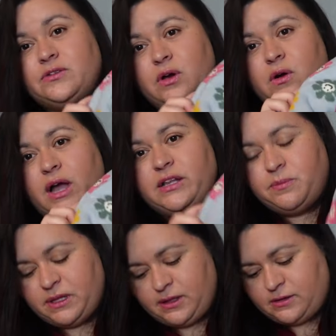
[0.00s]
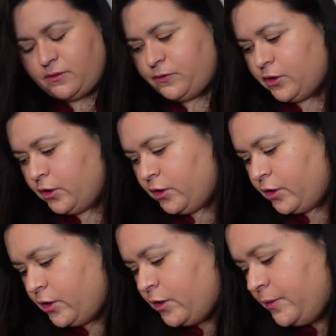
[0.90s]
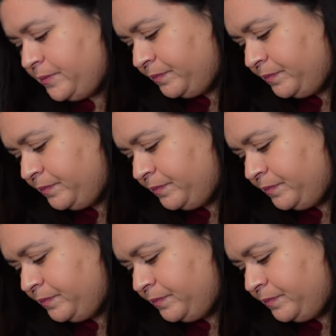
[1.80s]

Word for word: So I did pick these up for her.